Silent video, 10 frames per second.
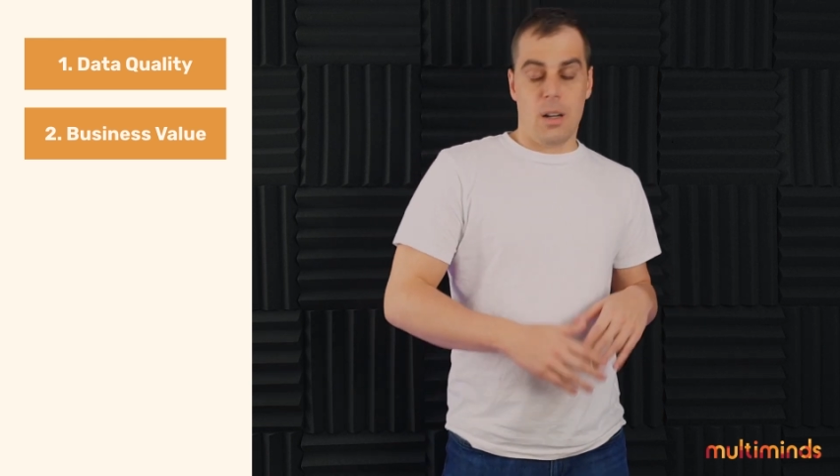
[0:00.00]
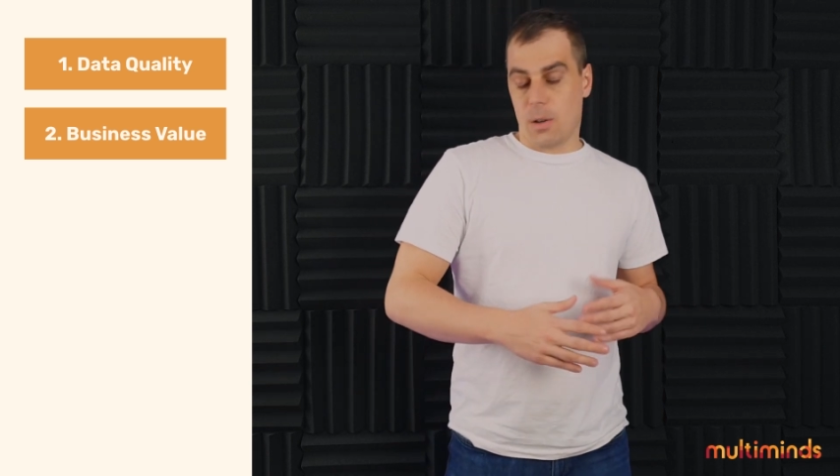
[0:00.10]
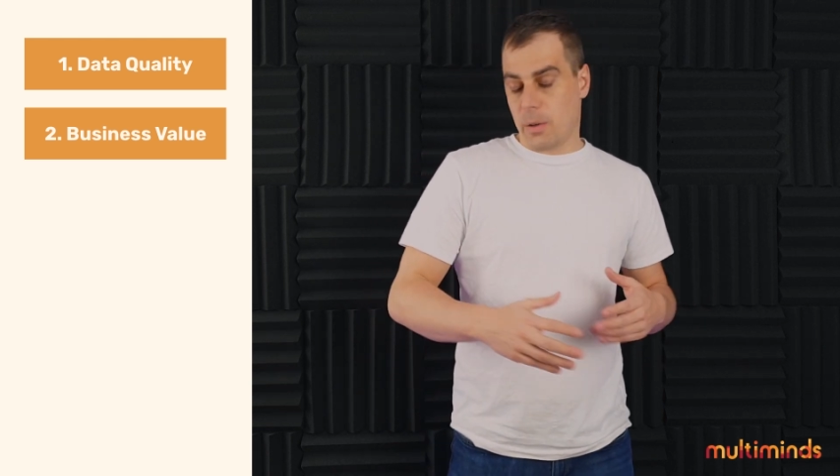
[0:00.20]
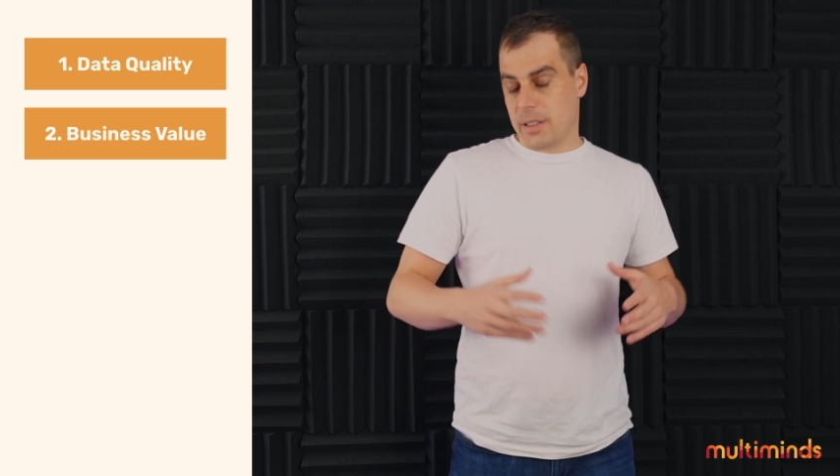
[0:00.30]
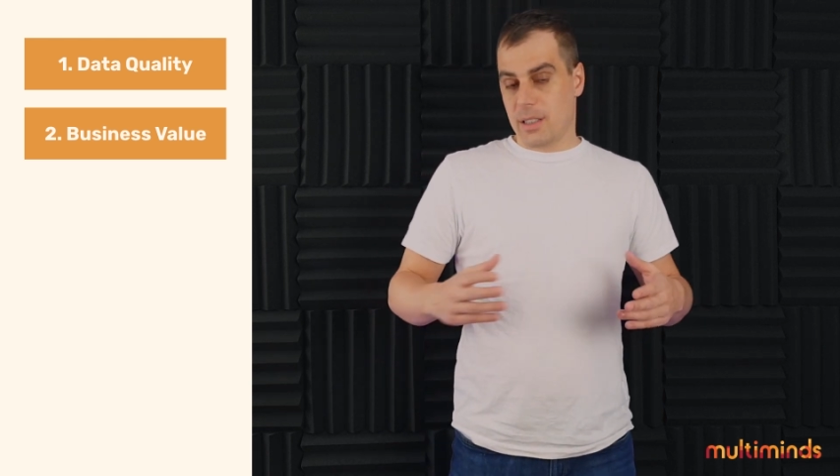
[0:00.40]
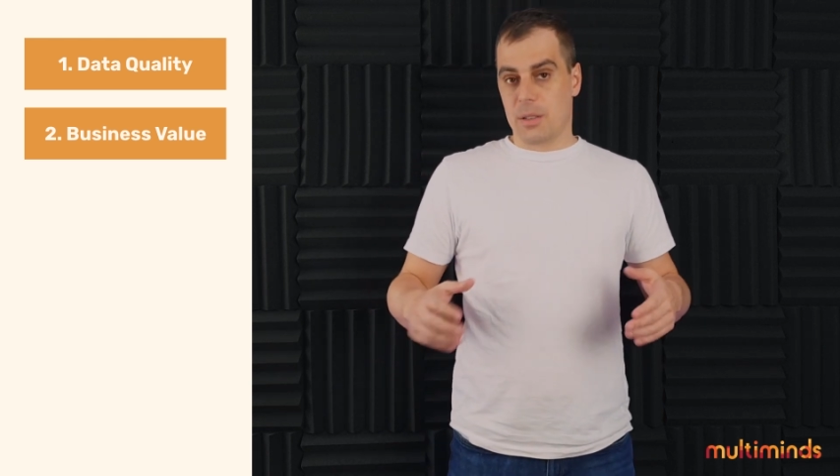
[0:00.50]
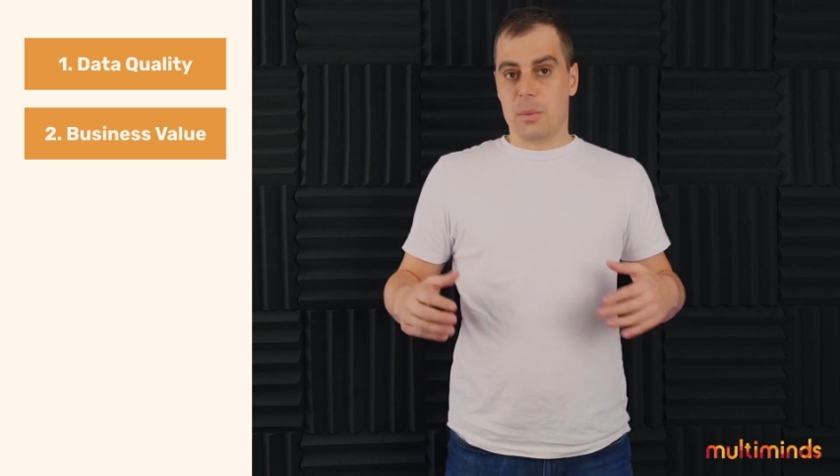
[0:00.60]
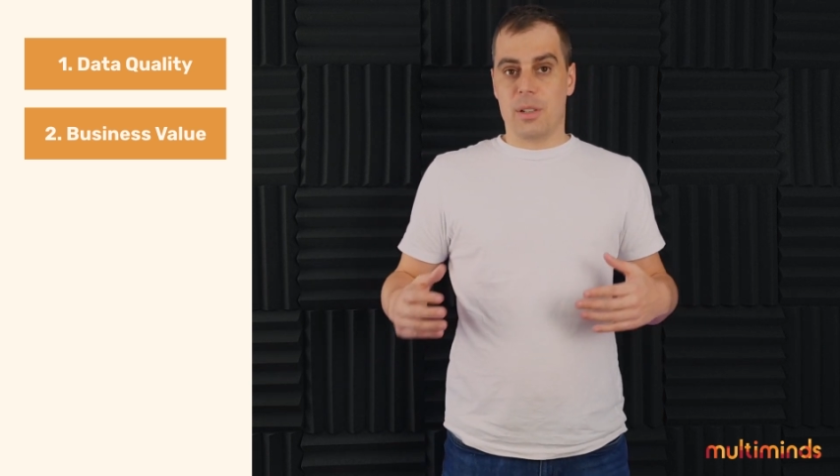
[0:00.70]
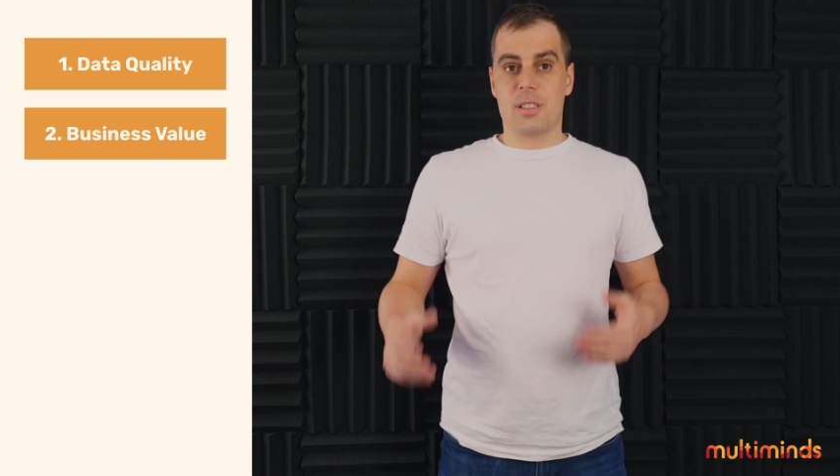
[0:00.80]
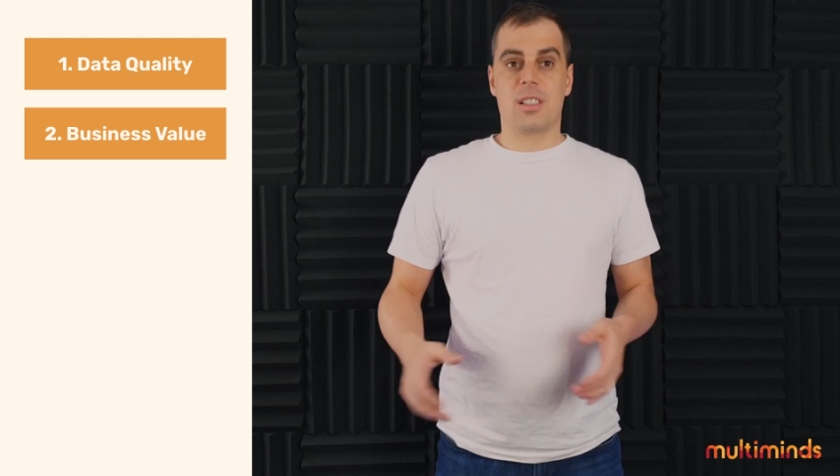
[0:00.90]
Or in other
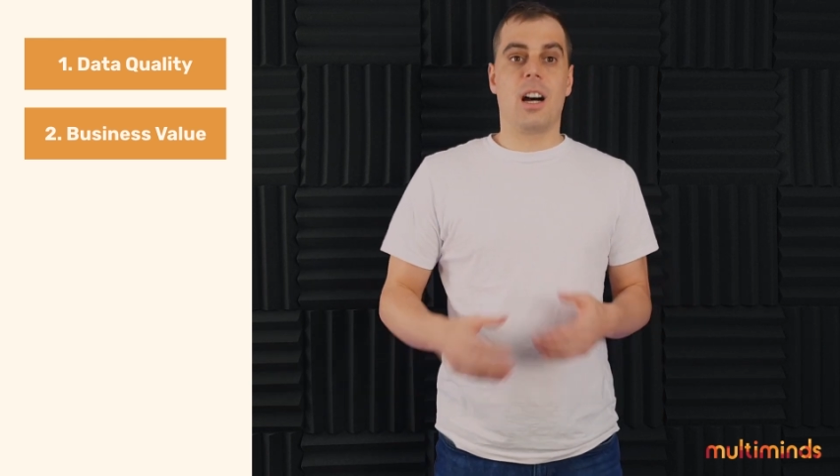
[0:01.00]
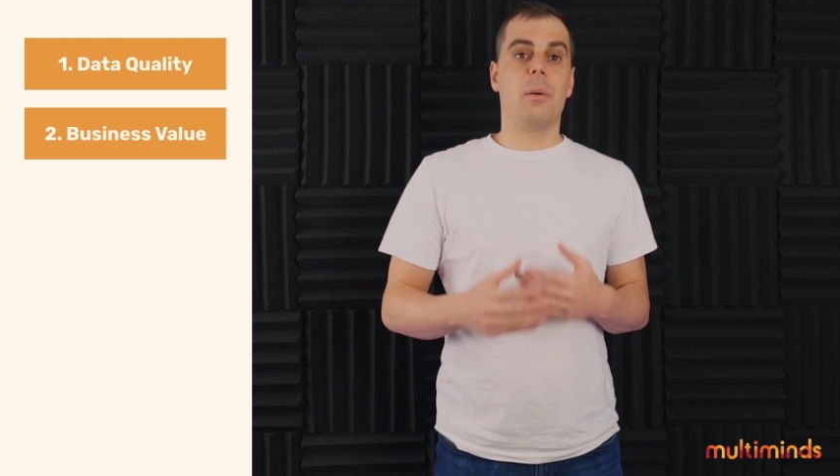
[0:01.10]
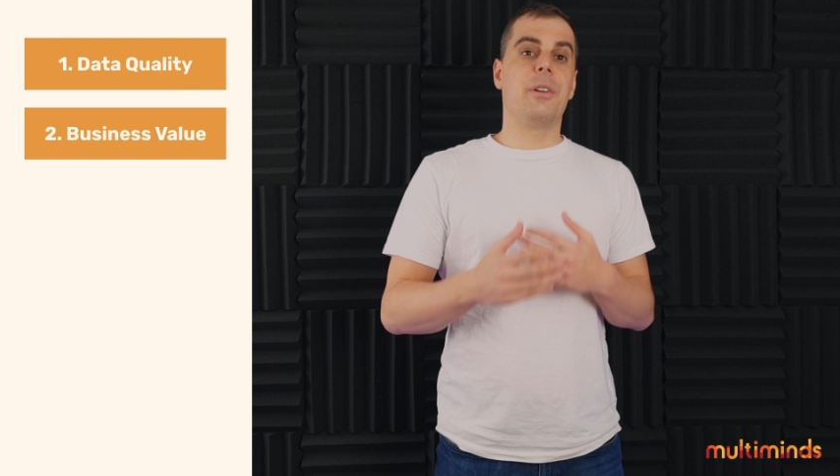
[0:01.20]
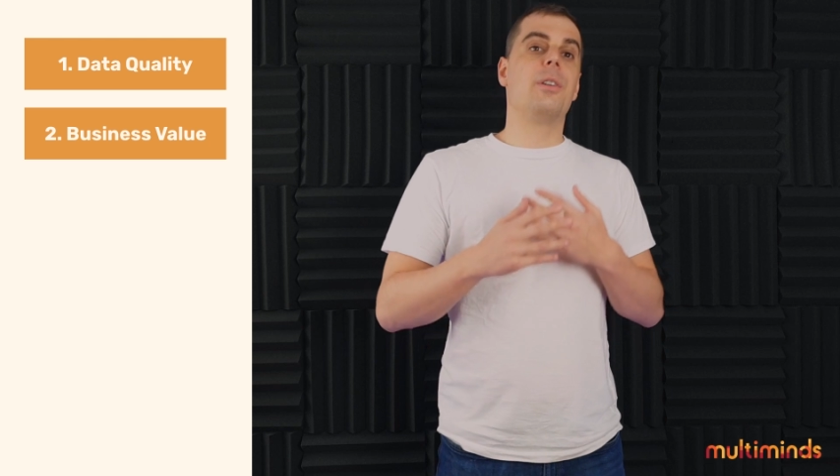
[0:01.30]
words, how are you